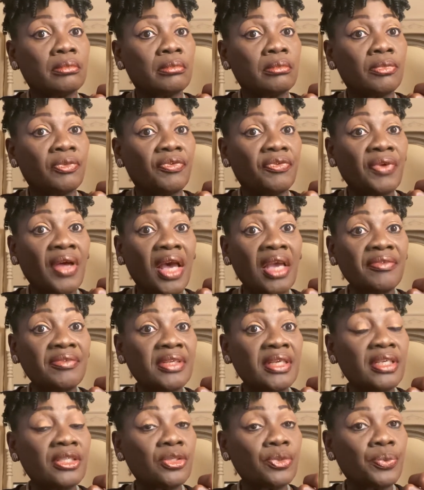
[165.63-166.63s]
5
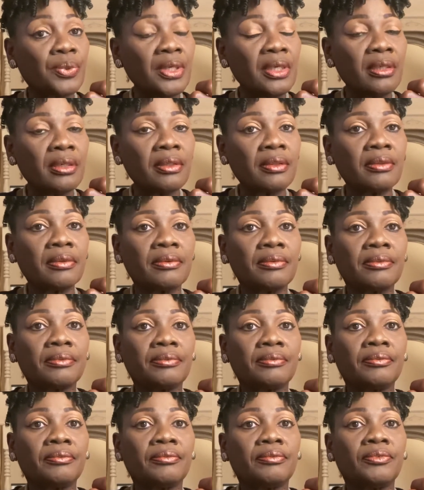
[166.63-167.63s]
days a week,
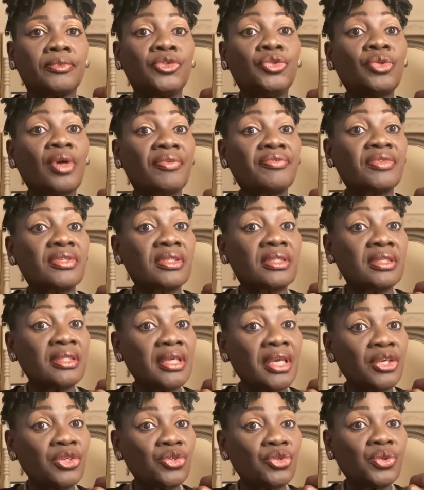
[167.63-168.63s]
you have to
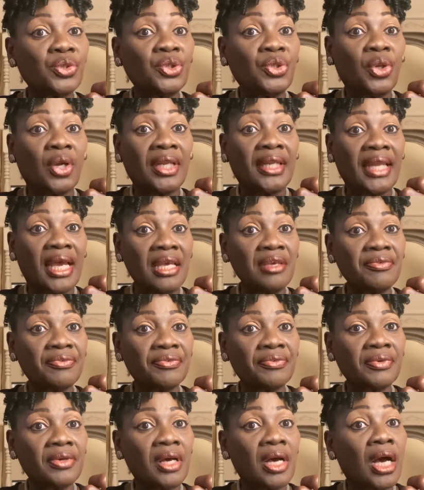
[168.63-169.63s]
schedule your life
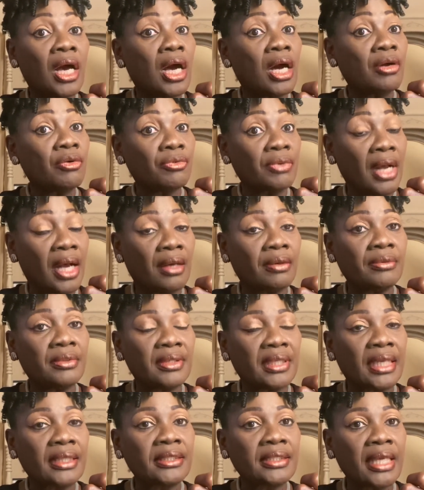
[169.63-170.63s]
around
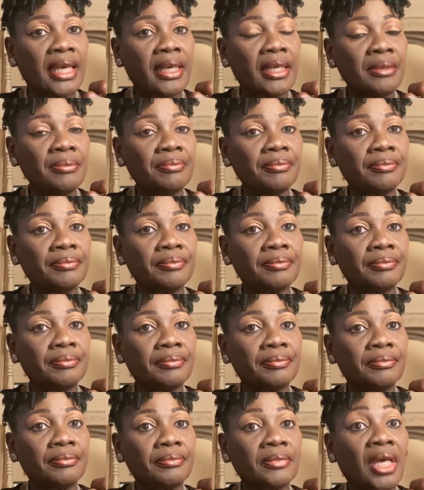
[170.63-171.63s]
that time,
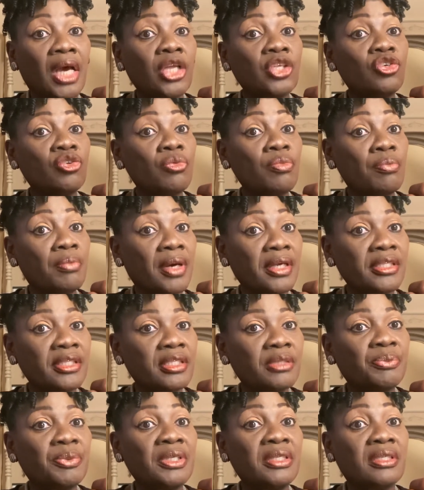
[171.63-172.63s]
and you
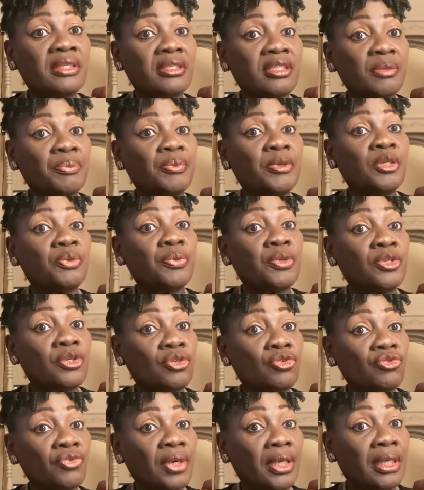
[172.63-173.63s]
must be disciplined with your
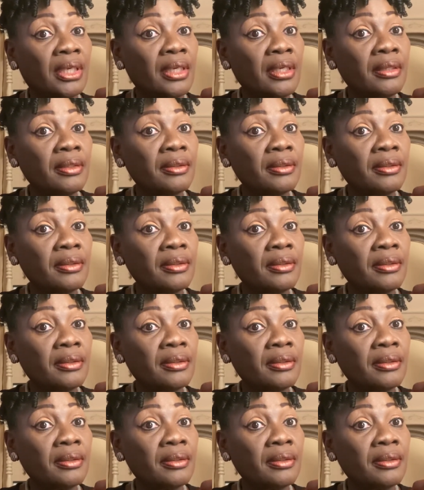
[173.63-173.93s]
training.